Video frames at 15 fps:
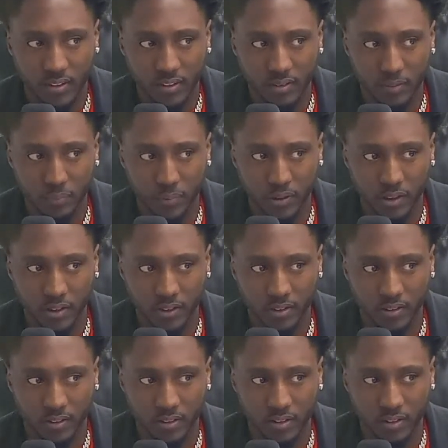but
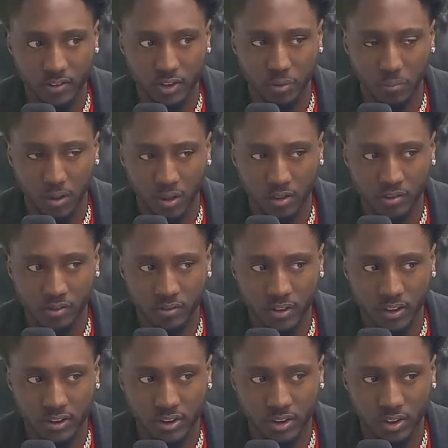Jamal's on
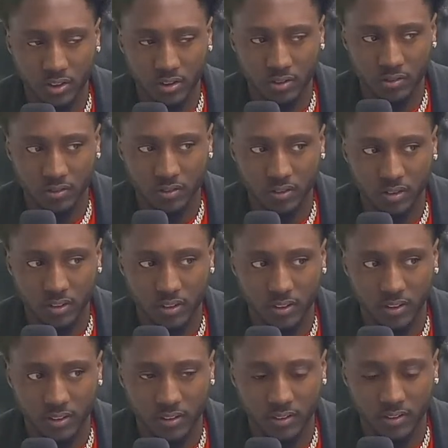that show.
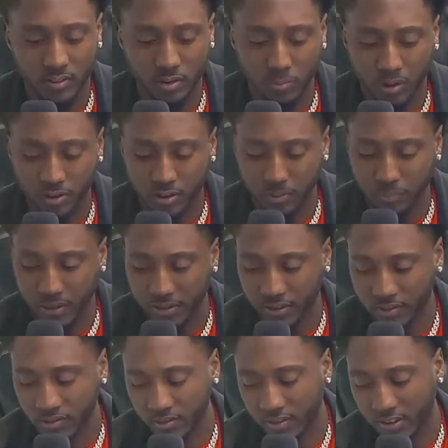Jamal the comedian,
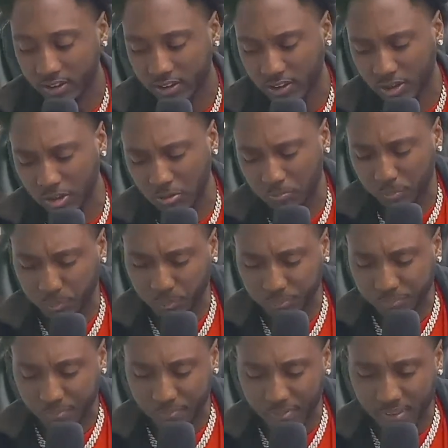he's on that show,
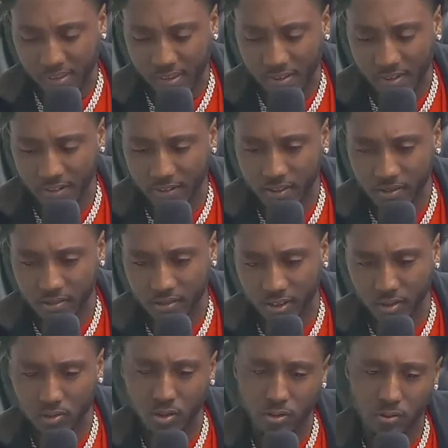and it's
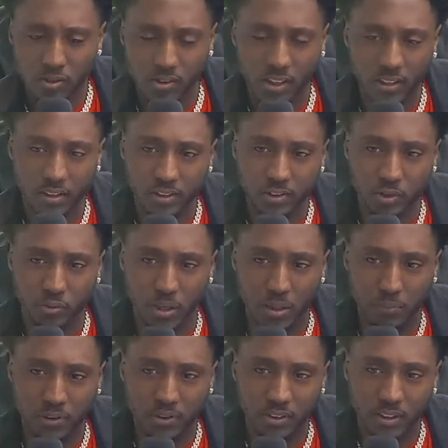cool. It's like a little
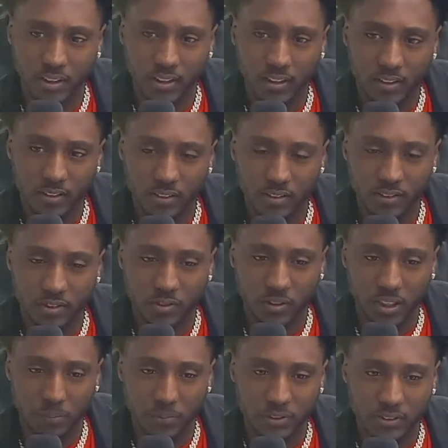drama.
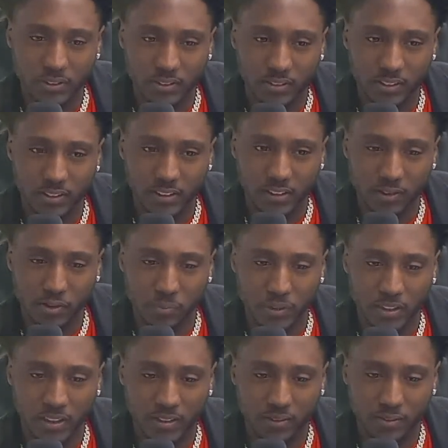It gives me
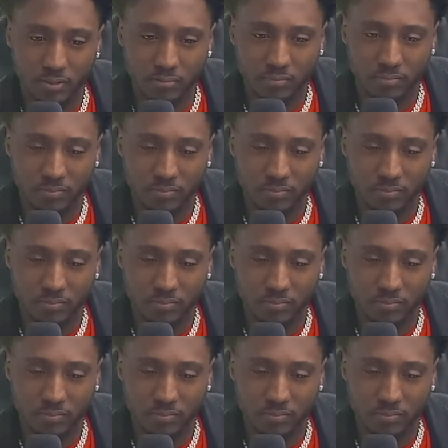like some